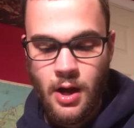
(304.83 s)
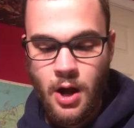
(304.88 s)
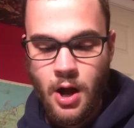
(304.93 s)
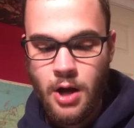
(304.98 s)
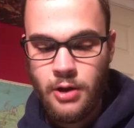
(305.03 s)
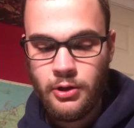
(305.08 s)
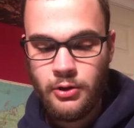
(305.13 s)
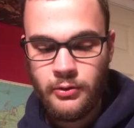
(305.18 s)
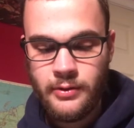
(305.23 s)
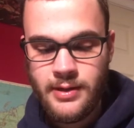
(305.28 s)

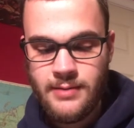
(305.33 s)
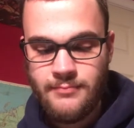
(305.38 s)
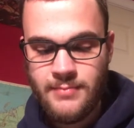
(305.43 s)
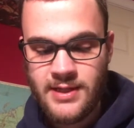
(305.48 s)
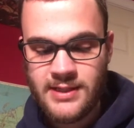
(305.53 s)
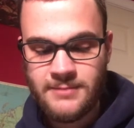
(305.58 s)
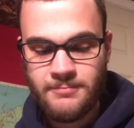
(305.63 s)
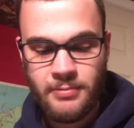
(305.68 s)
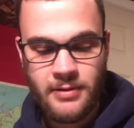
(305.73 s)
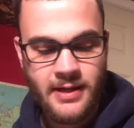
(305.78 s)
Utterly
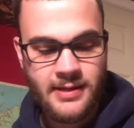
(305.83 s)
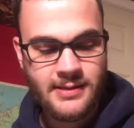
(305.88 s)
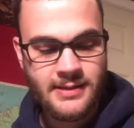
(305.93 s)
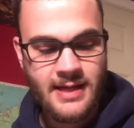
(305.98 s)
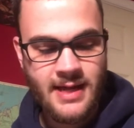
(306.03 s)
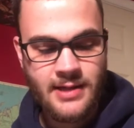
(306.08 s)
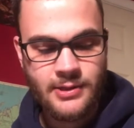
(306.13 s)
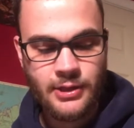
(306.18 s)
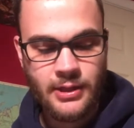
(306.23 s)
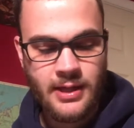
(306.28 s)
misplaced
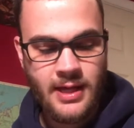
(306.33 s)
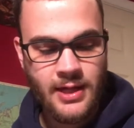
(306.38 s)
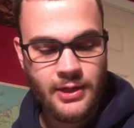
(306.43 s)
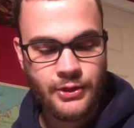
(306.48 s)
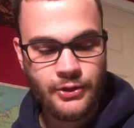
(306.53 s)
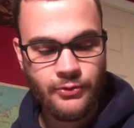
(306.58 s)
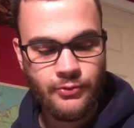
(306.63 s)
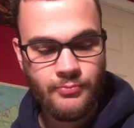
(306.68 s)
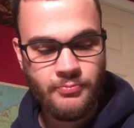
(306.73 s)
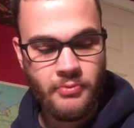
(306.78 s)

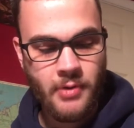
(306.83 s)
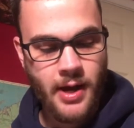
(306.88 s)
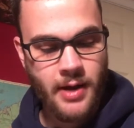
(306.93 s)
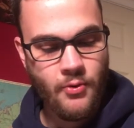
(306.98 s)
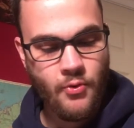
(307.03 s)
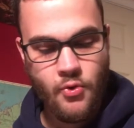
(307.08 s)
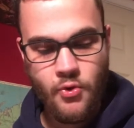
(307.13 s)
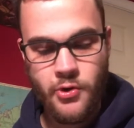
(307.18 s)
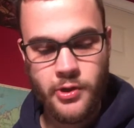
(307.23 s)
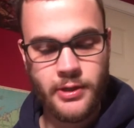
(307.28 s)
educational
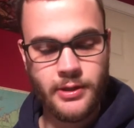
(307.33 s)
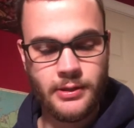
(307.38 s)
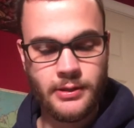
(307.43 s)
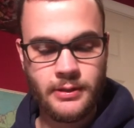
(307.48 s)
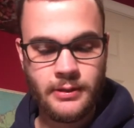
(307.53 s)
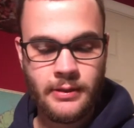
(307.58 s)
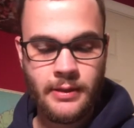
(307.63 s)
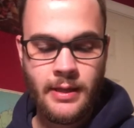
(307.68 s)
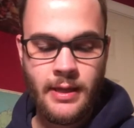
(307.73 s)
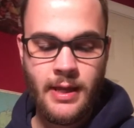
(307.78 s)
priorities.